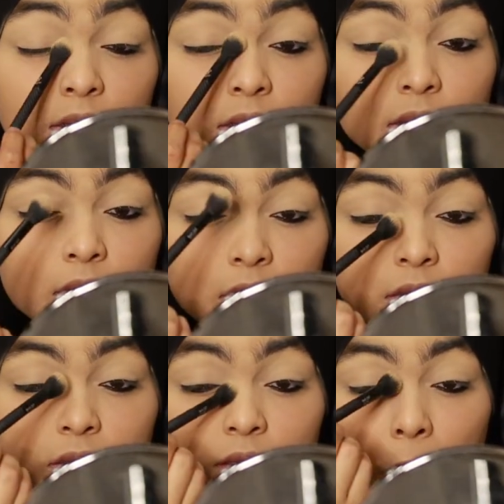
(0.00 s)

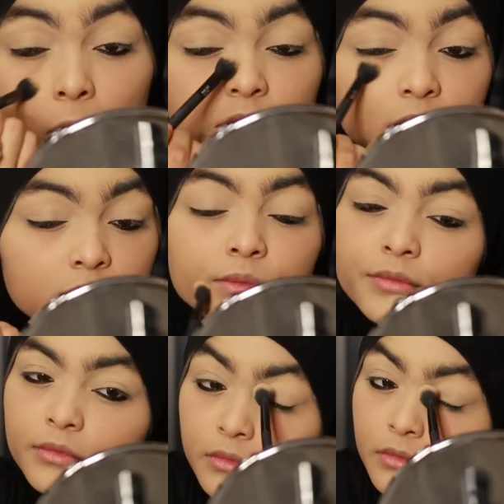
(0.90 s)

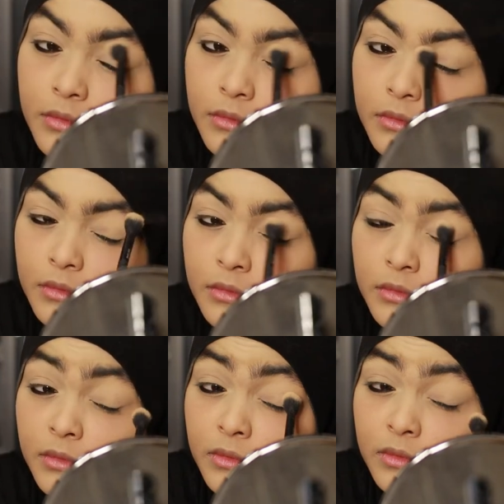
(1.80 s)

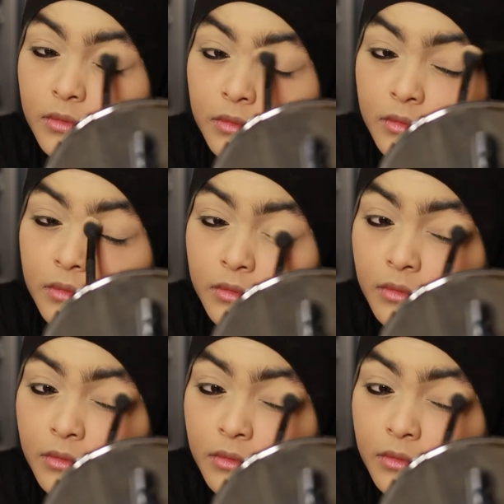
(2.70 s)
[no speech]